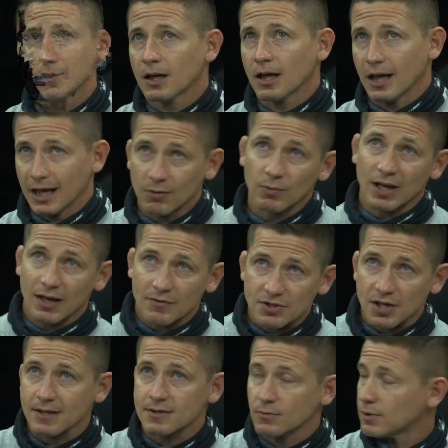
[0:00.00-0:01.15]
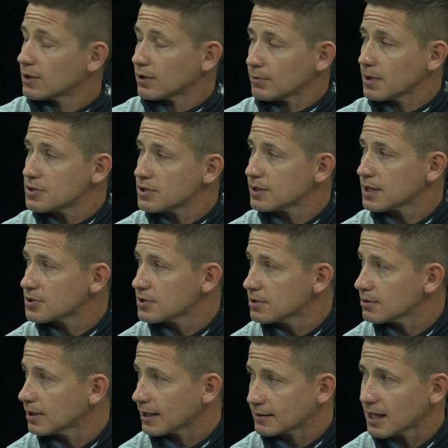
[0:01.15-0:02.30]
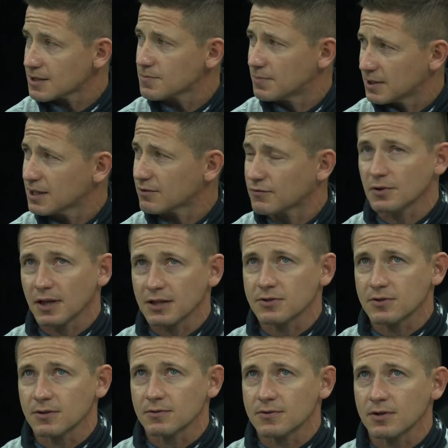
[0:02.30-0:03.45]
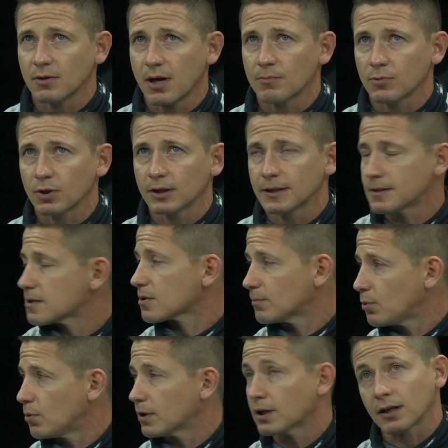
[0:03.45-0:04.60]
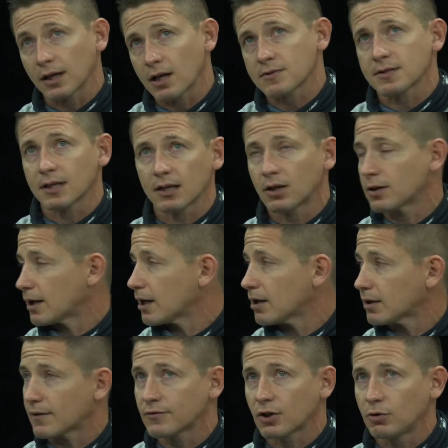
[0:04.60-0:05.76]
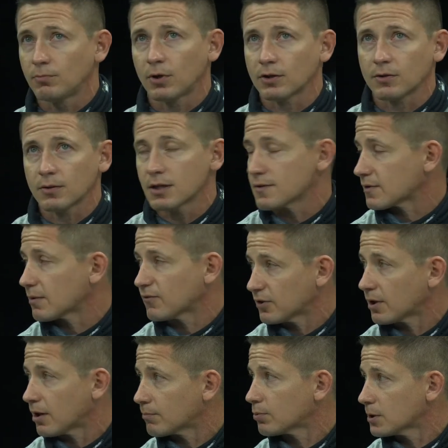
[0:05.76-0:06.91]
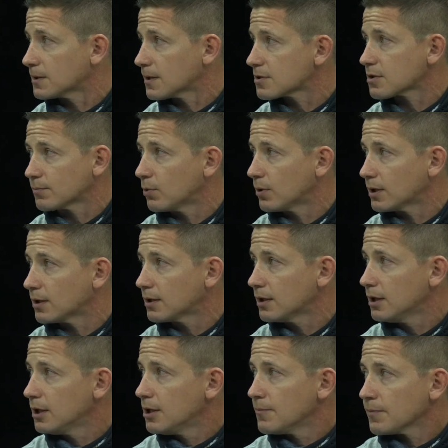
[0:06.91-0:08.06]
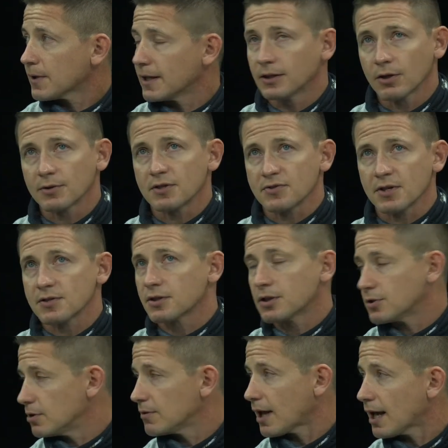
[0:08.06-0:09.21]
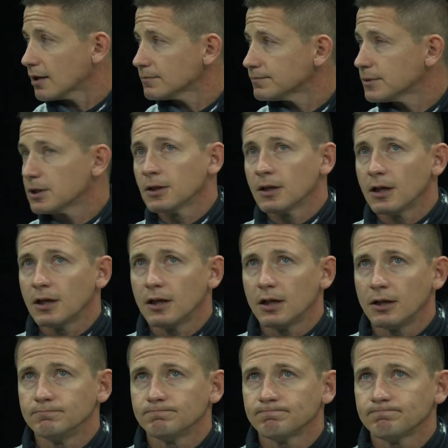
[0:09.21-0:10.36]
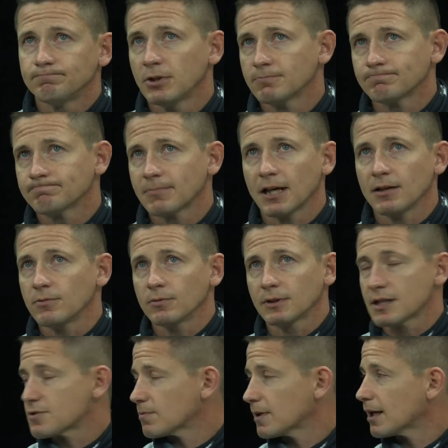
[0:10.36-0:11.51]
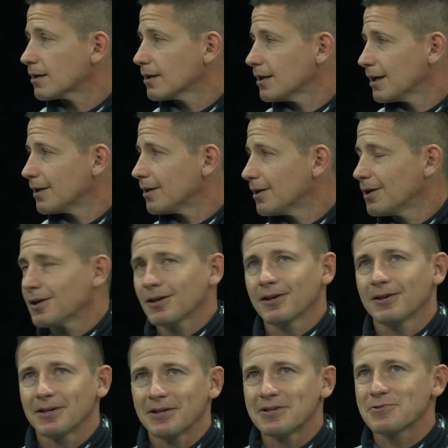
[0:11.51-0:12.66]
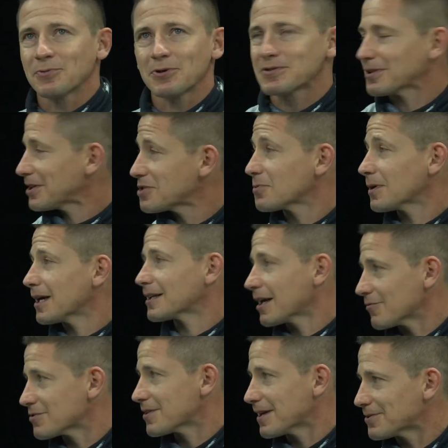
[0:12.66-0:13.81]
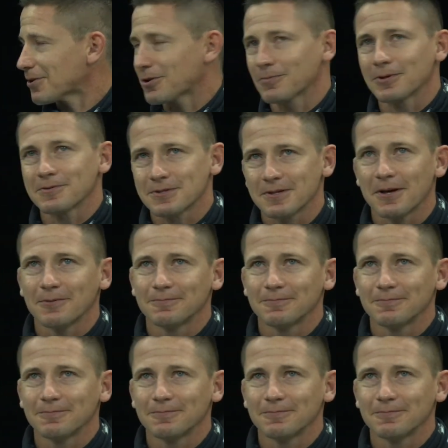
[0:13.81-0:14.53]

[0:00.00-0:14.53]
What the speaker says: and we have a chance at winning our region next year, that's big for next year. So I'm really disappointed, and I'll say it on air, and I've told Mark Reeves, I'm pretty disappointed in their decision to do that. But hey, at least in his words, at least we got to have a state tournament. So.